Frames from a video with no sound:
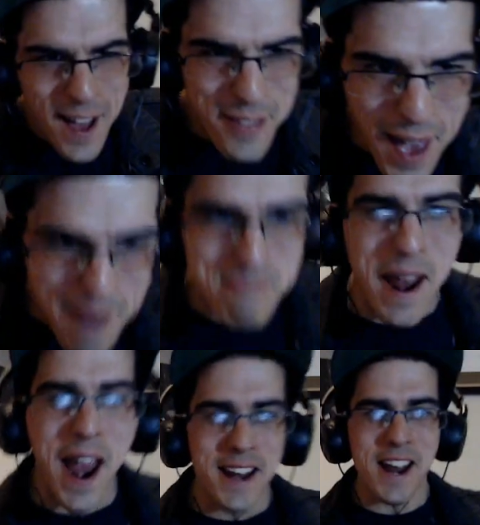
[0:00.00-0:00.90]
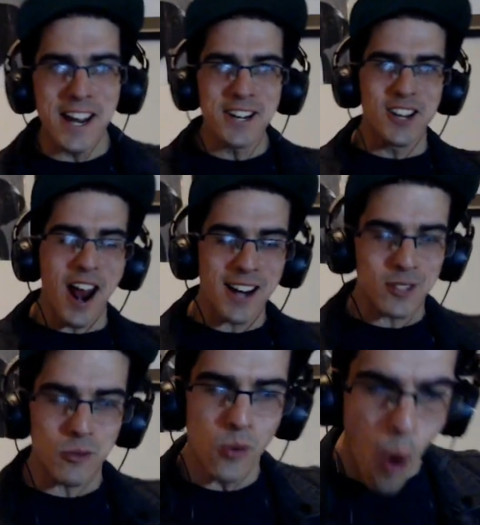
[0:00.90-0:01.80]
That man injects
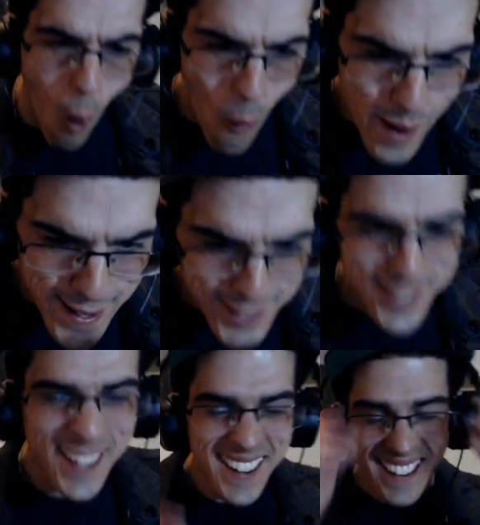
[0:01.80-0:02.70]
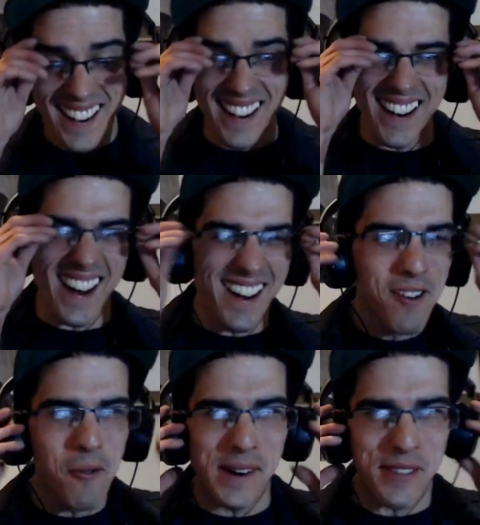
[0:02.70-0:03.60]
roids.
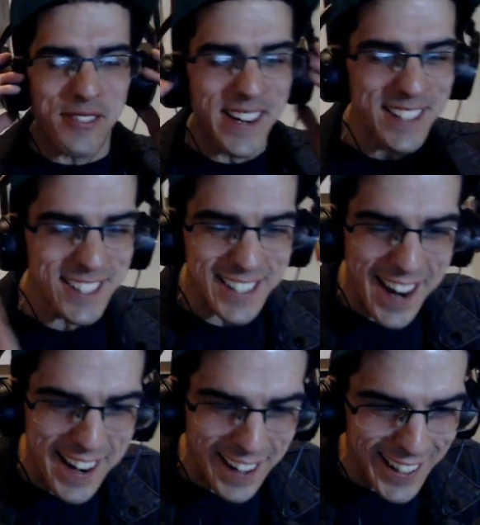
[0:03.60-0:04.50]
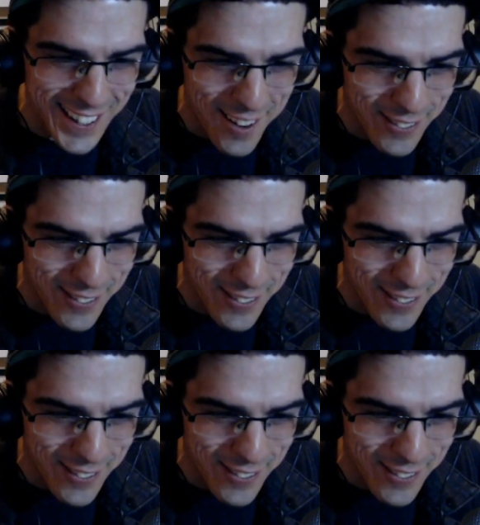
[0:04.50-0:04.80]
What a thing to say. I love it.